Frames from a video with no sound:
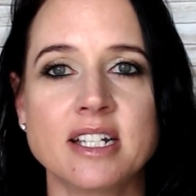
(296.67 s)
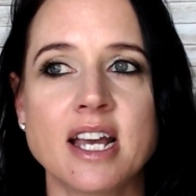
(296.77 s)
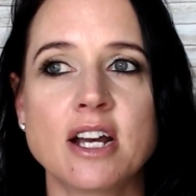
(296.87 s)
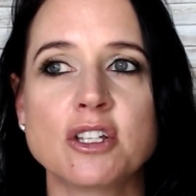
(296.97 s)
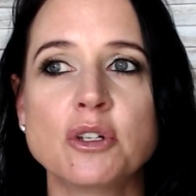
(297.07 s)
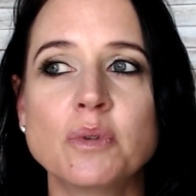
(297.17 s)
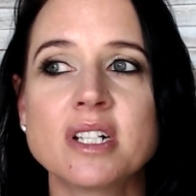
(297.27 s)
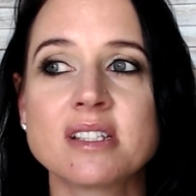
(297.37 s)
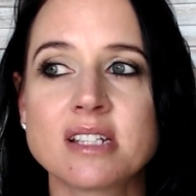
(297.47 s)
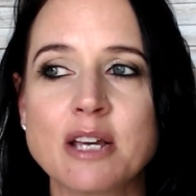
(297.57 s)
Now you
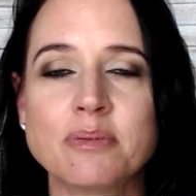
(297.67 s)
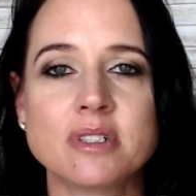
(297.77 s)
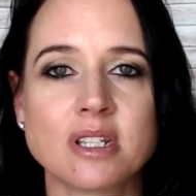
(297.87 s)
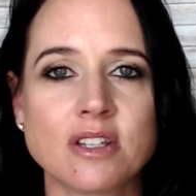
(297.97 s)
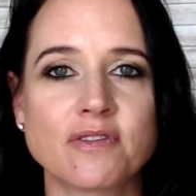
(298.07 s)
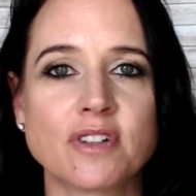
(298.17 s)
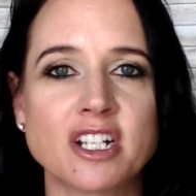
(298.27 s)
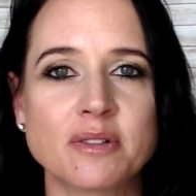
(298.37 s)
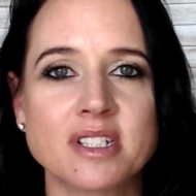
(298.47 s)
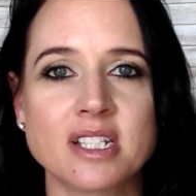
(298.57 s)
want to step into the
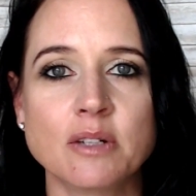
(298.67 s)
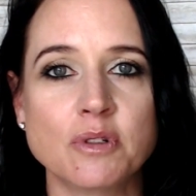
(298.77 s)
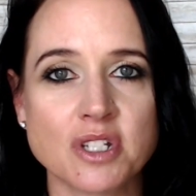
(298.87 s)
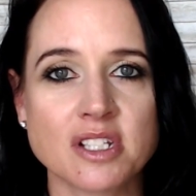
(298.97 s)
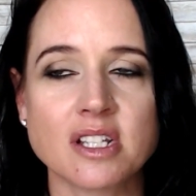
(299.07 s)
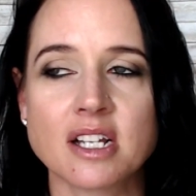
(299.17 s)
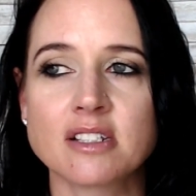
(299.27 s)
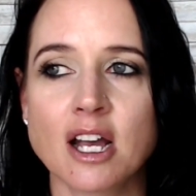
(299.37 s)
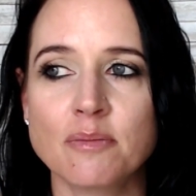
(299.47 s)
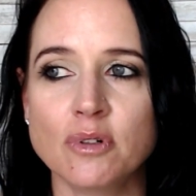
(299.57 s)
frequency. We'll use the
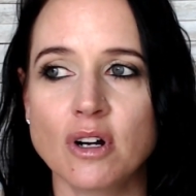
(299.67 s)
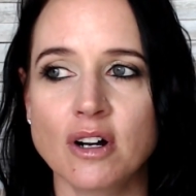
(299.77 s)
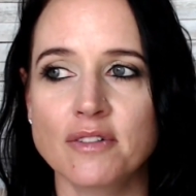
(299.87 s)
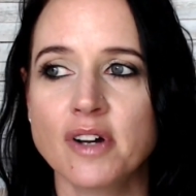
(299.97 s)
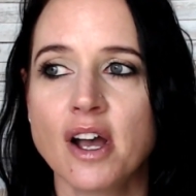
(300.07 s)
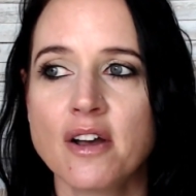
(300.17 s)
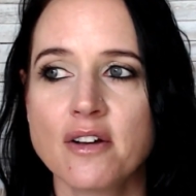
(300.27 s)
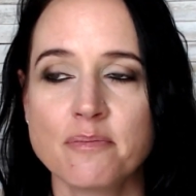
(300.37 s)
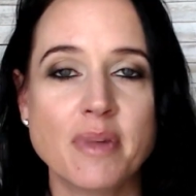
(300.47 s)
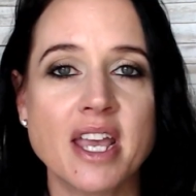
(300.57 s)
example of
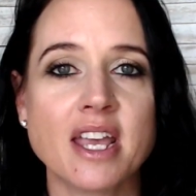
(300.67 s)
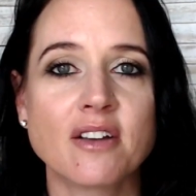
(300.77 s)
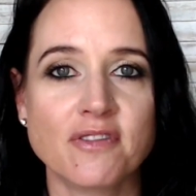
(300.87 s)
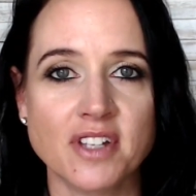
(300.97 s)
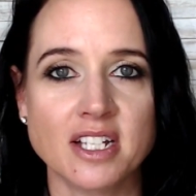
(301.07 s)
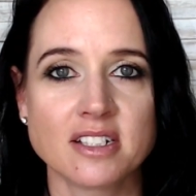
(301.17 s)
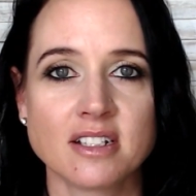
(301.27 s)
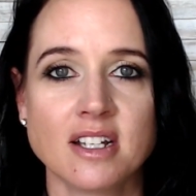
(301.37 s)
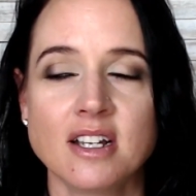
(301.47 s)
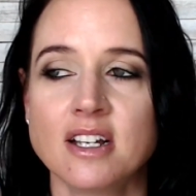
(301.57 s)
being fit.